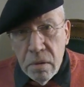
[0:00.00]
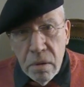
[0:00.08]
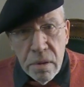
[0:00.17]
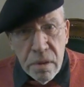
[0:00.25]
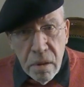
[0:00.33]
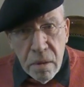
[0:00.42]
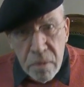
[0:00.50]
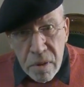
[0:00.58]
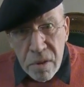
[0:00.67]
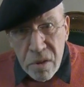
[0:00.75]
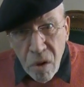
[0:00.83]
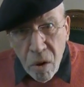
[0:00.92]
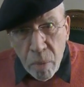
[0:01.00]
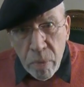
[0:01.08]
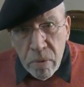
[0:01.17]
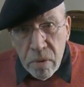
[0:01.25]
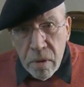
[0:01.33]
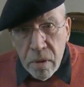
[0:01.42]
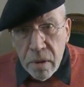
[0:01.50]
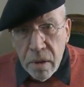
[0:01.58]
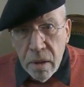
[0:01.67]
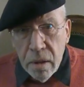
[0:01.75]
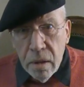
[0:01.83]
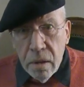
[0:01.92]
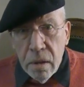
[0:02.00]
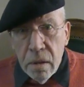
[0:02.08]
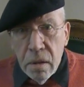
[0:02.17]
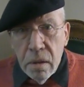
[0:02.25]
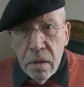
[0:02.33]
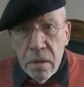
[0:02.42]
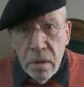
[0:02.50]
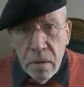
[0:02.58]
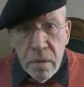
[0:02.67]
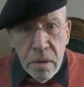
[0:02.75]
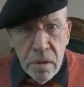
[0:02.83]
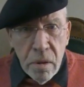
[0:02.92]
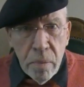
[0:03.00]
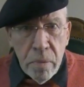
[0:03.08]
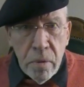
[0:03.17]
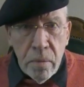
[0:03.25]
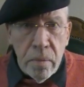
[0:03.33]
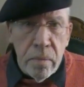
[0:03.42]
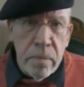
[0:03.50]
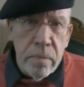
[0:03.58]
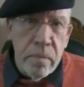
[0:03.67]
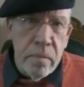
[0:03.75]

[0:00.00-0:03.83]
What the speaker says: Well, it's time to stop, okay? It's time to stop them.